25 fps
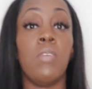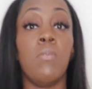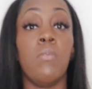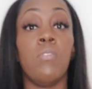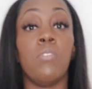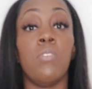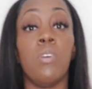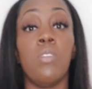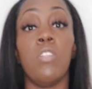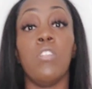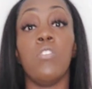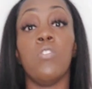He
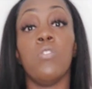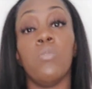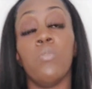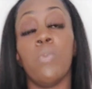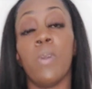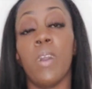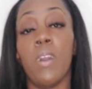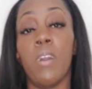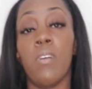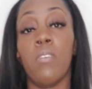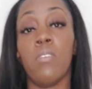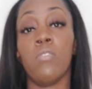was only 2
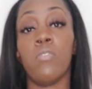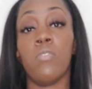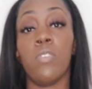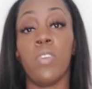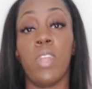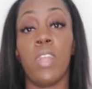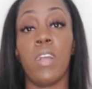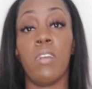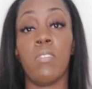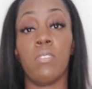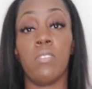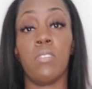pounds
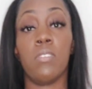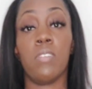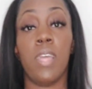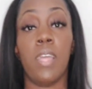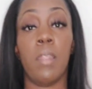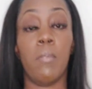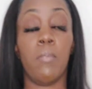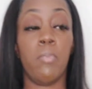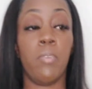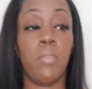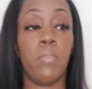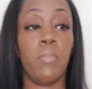4 ounces. I
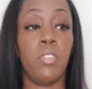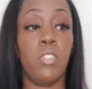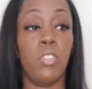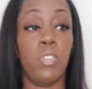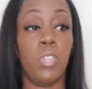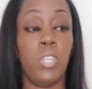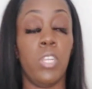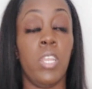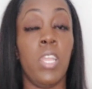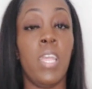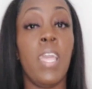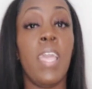had him
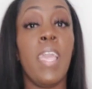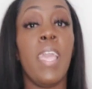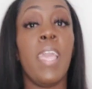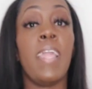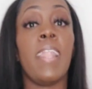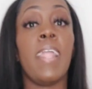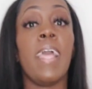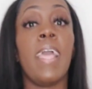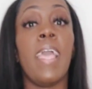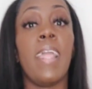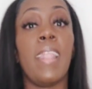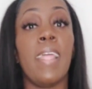premature,
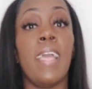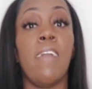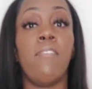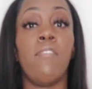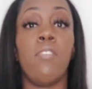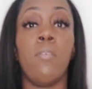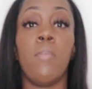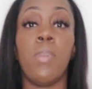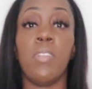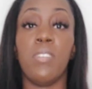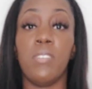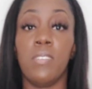and I had to
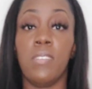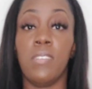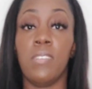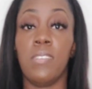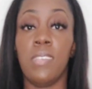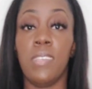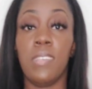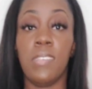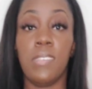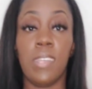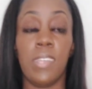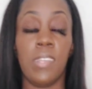have an
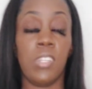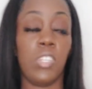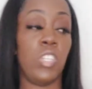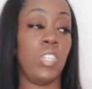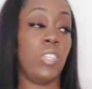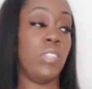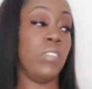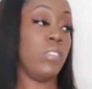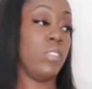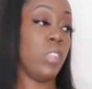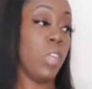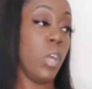emergency
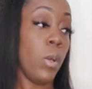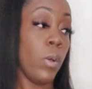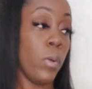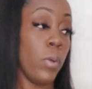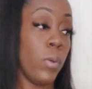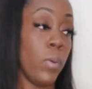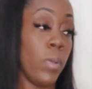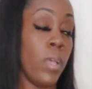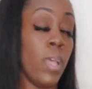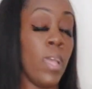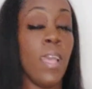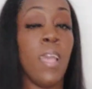C-section.
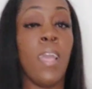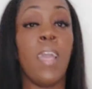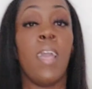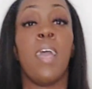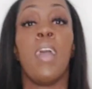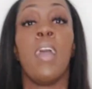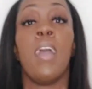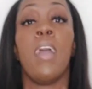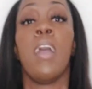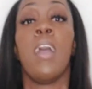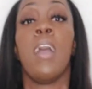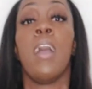So
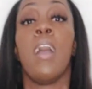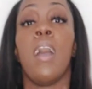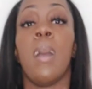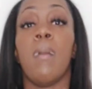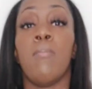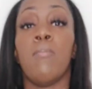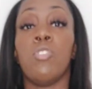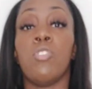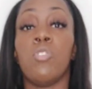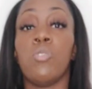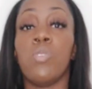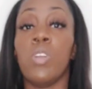
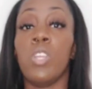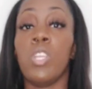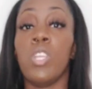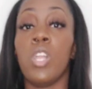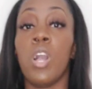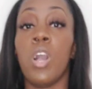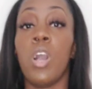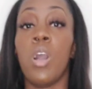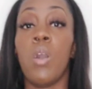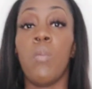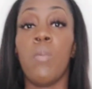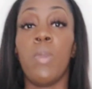I'm showing
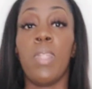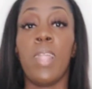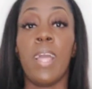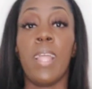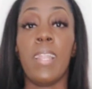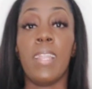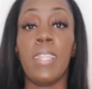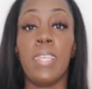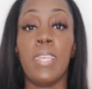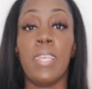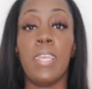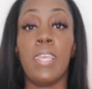y'all what
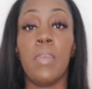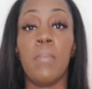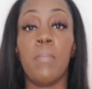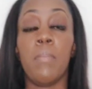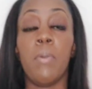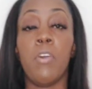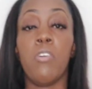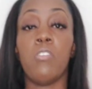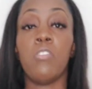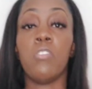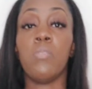I did